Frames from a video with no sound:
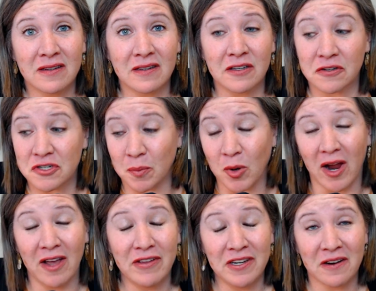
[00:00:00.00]
and you're
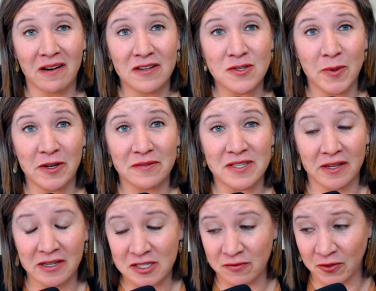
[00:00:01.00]
depriving your husband of
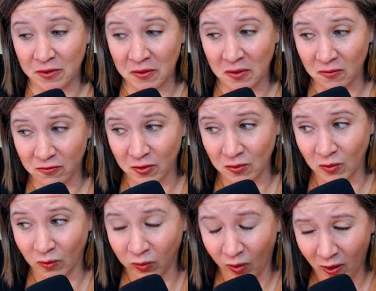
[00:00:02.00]
sex for
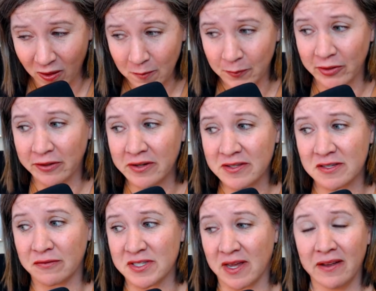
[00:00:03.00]
long periods
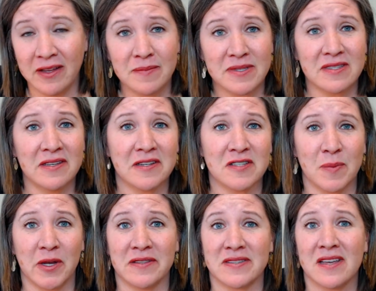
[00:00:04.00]
of time, 6
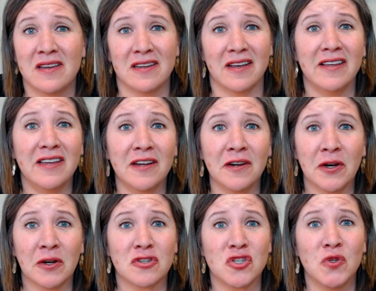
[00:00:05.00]
months, a
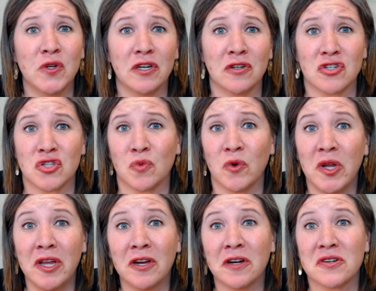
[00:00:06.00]
year, 2 years, 3
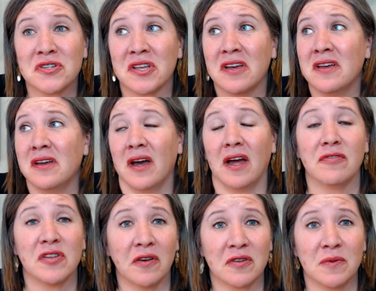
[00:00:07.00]
years. I've
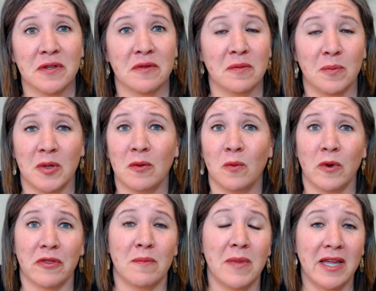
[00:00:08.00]
talked with
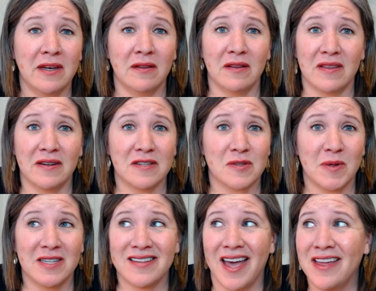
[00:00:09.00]
men that it's
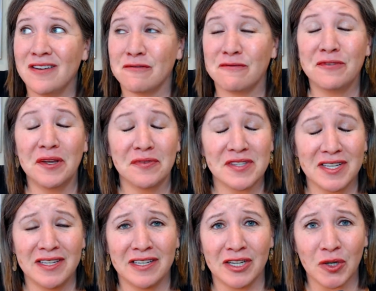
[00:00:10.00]
been 10,
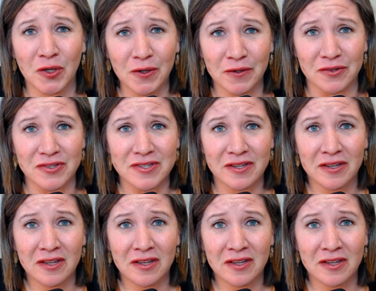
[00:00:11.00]
15 years.